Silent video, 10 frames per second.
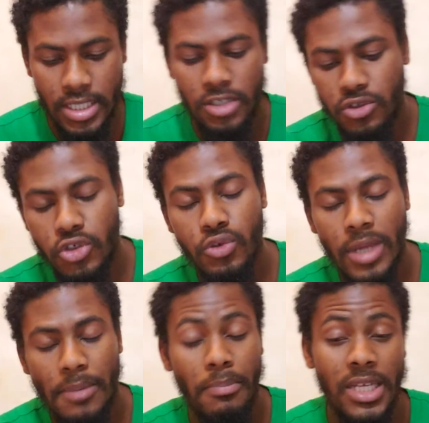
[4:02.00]
take you through
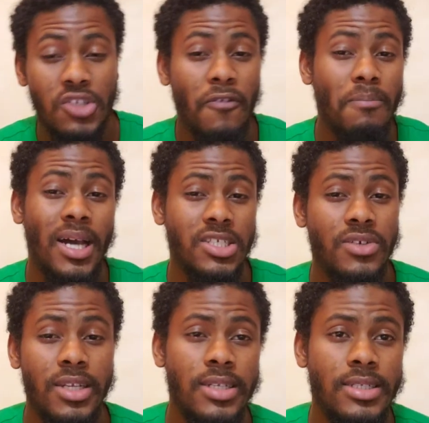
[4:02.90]
that maze of
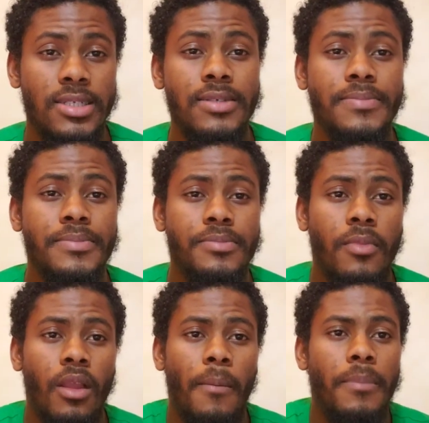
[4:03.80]
masculinity.
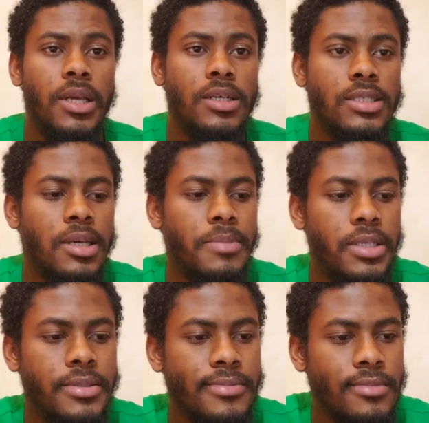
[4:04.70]
Because I
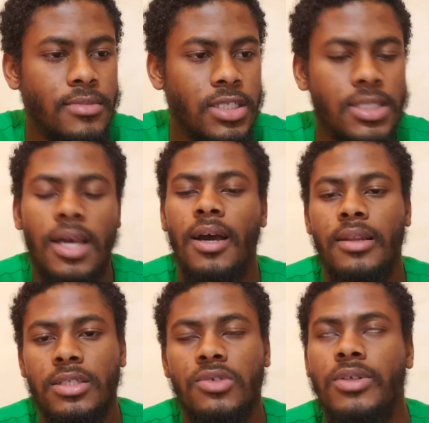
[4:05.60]
mean, it's hard.
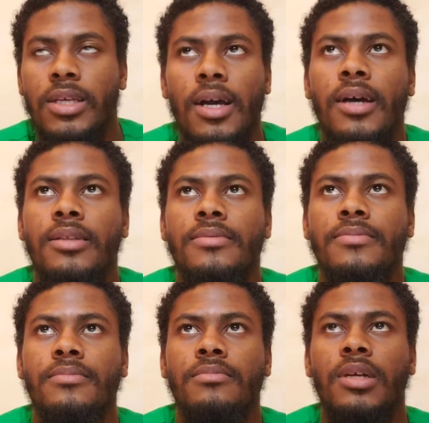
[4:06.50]
It's really hard.
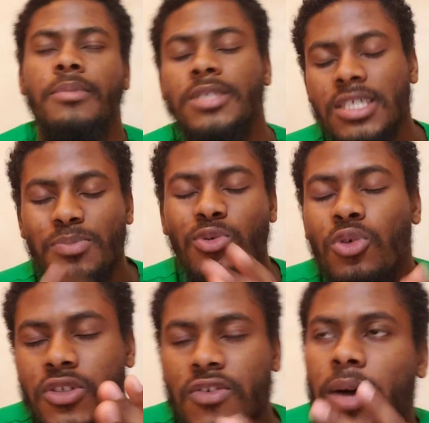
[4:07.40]
But let me just
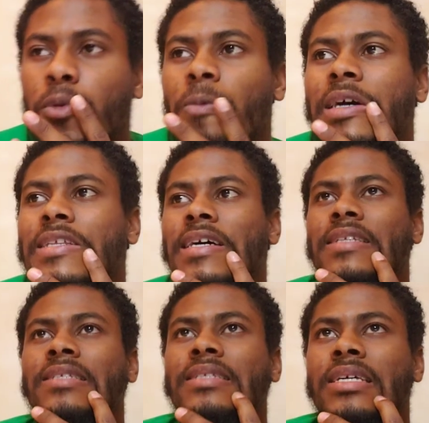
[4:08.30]
pause for a moment
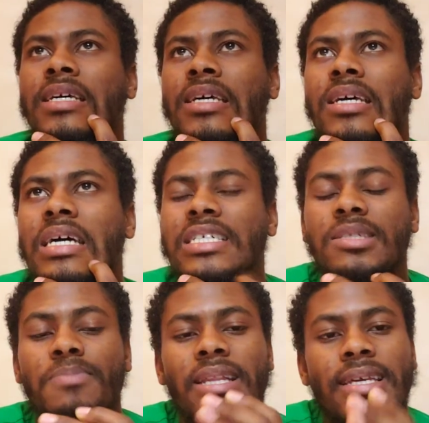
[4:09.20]
and
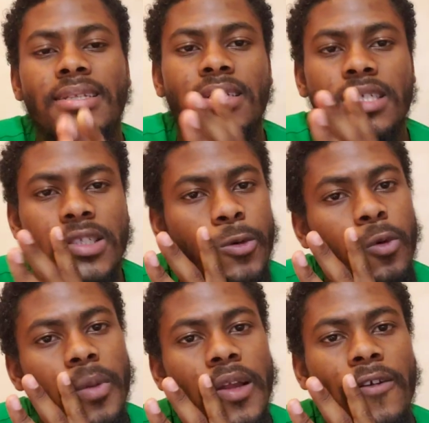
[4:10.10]
explain this to
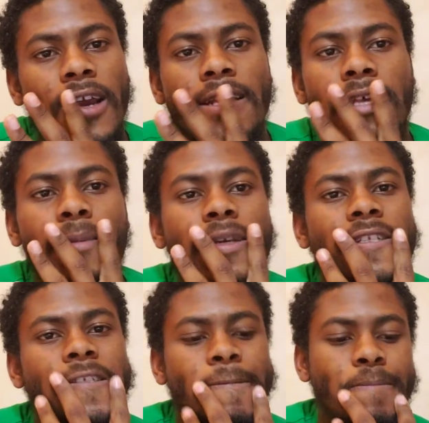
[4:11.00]
women, right? I
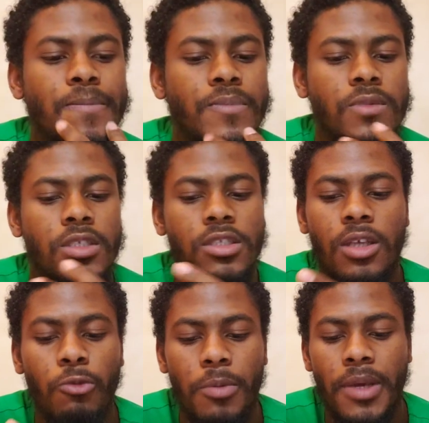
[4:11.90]
mean,
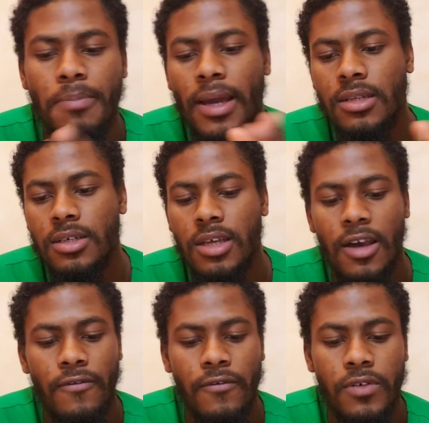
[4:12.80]
some women might not
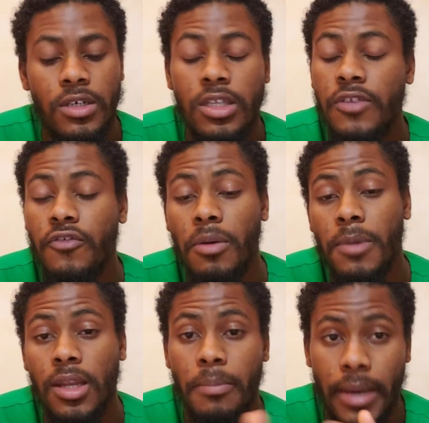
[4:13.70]
have heard it from
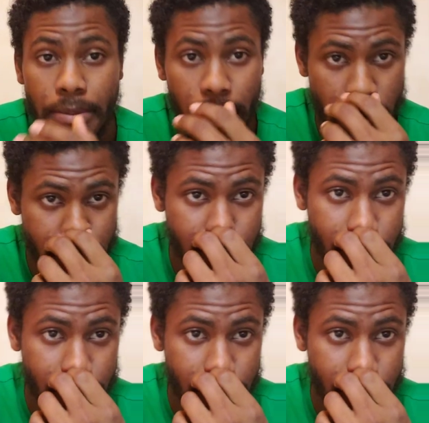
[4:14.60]
other men, but